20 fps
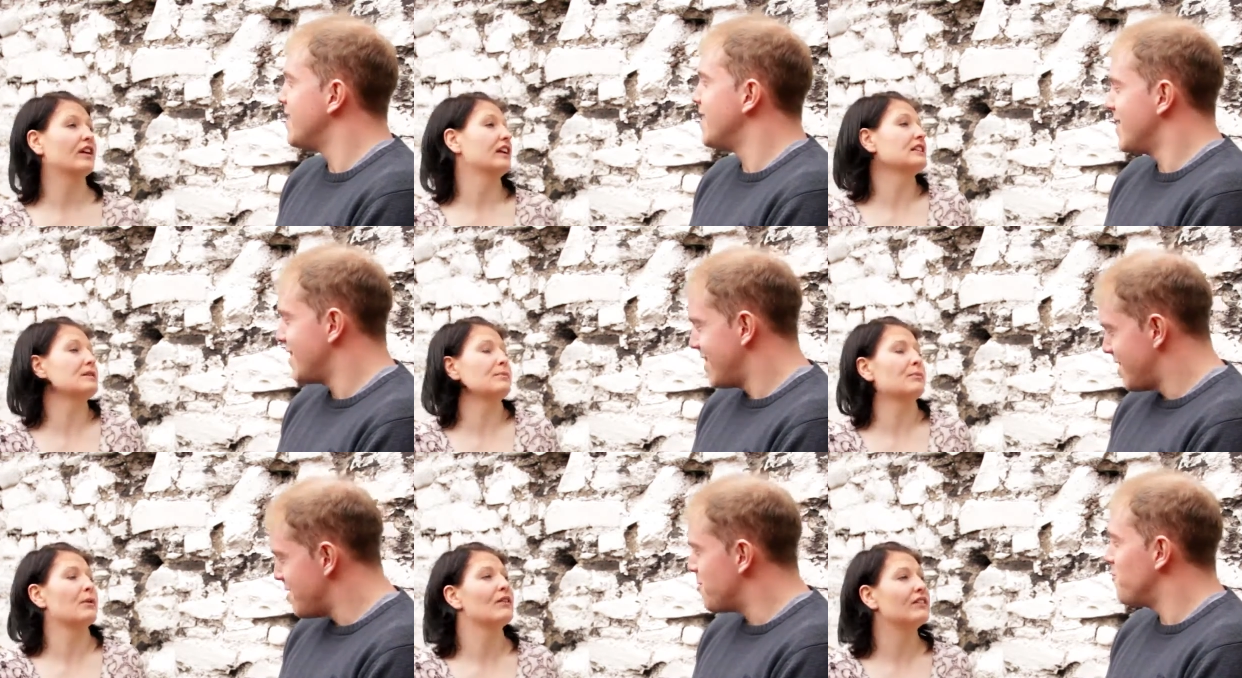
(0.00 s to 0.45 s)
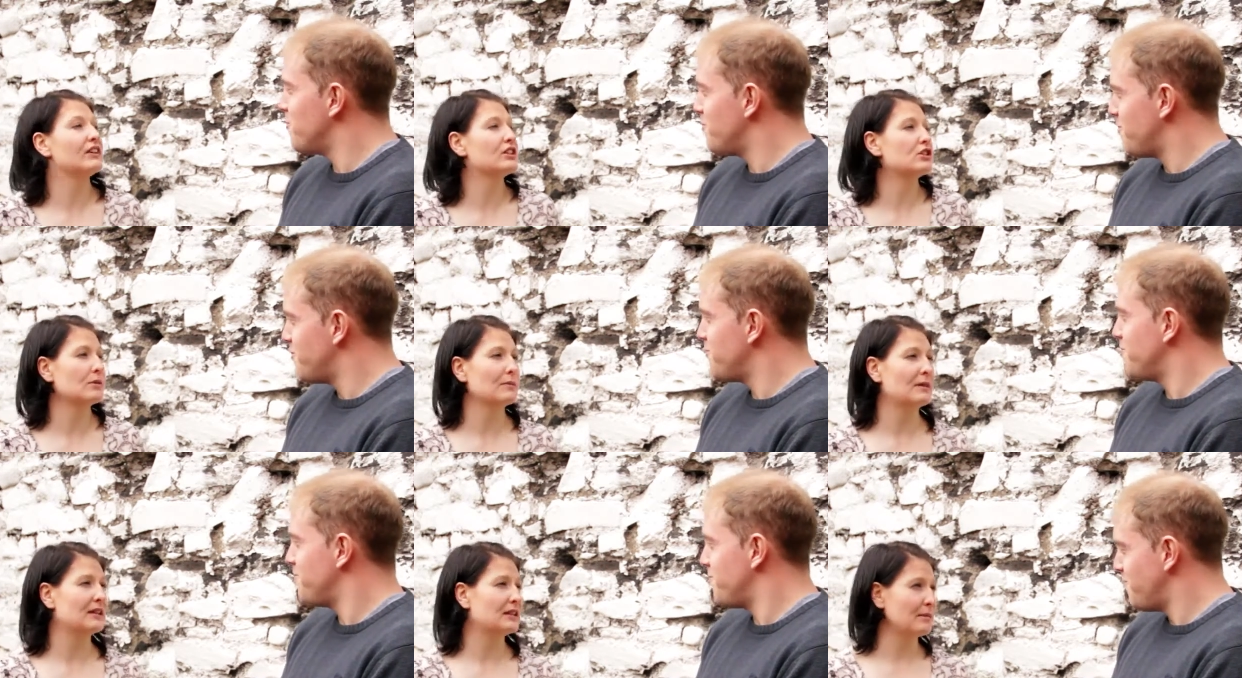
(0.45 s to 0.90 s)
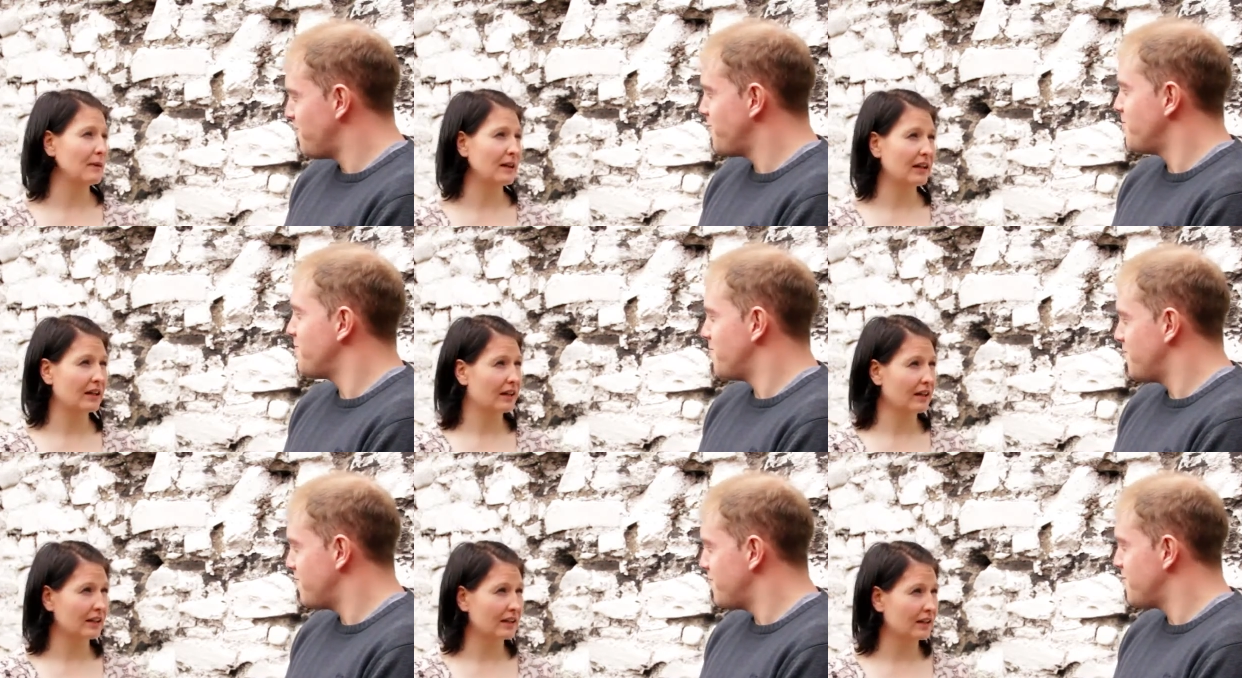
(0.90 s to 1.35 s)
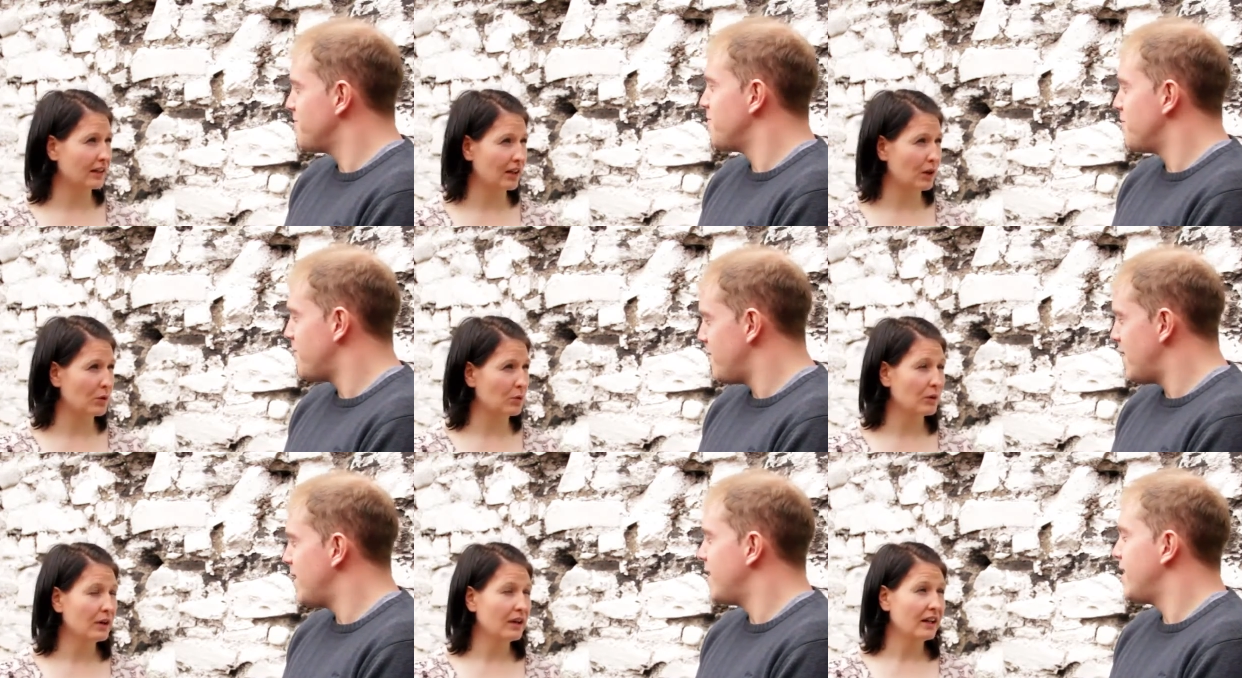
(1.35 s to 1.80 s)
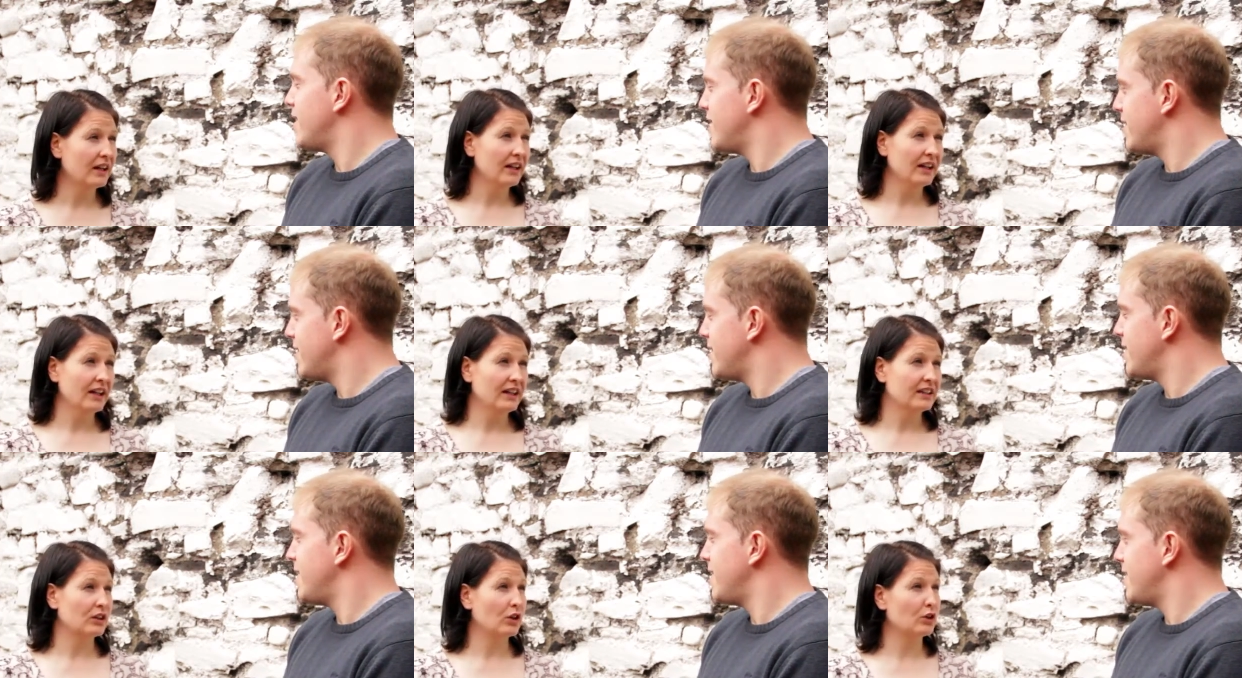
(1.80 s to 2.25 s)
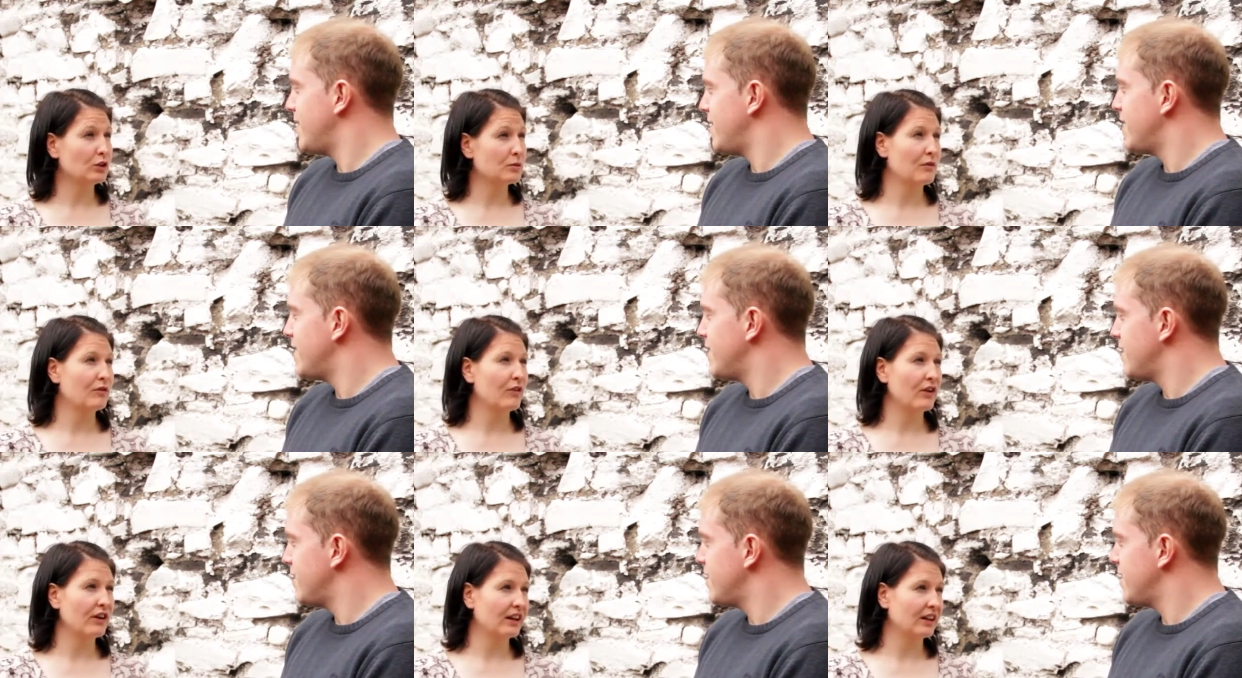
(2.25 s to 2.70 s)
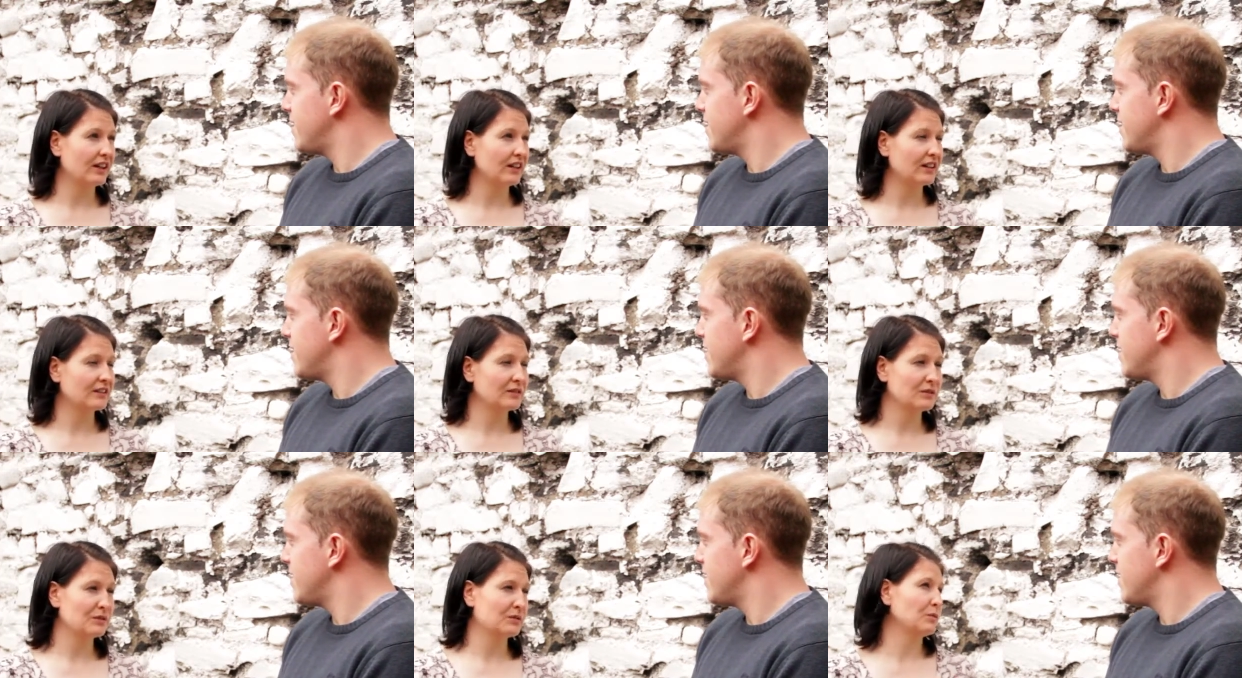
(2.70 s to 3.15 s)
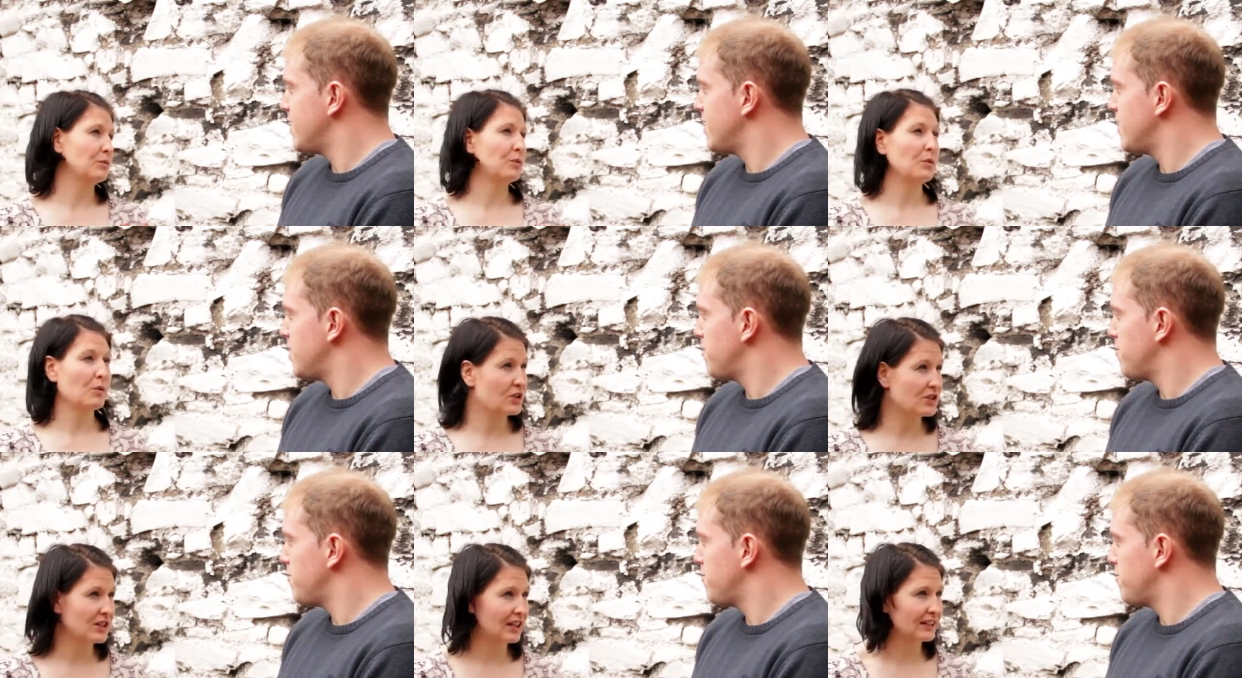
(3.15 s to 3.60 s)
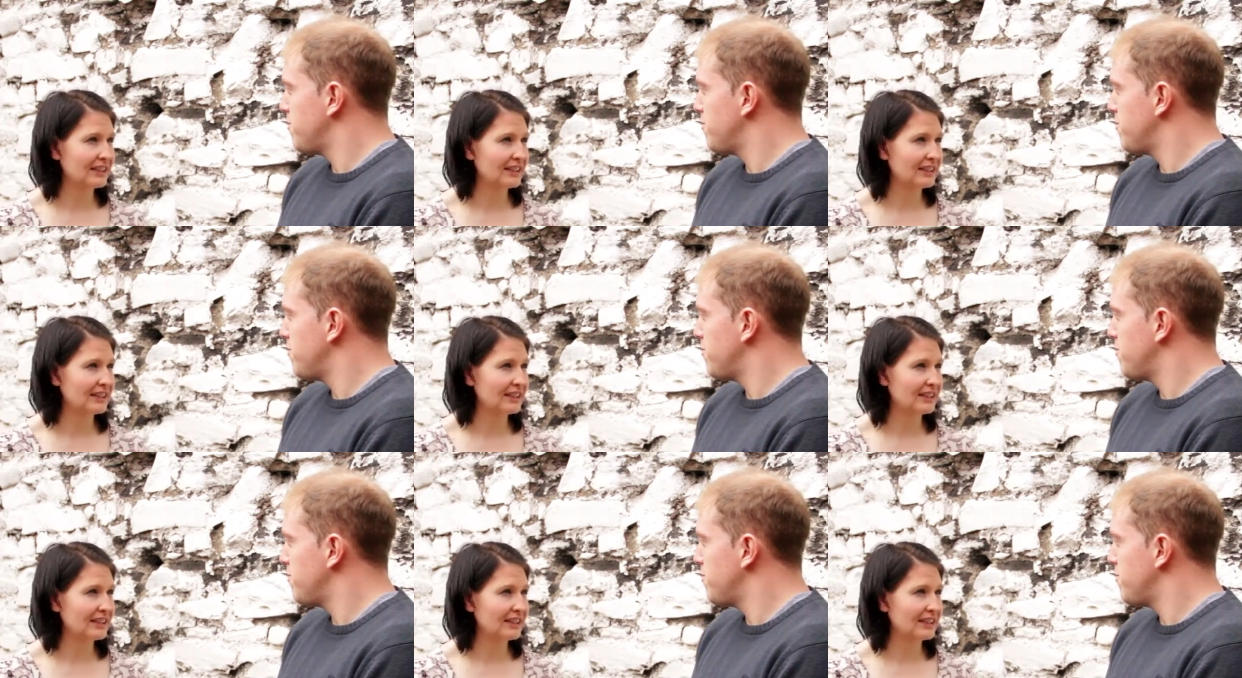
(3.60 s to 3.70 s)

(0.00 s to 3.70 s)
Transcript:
Speaker 1: it's a privilege to me to be here. You know the Ultimate Fighter, we watched that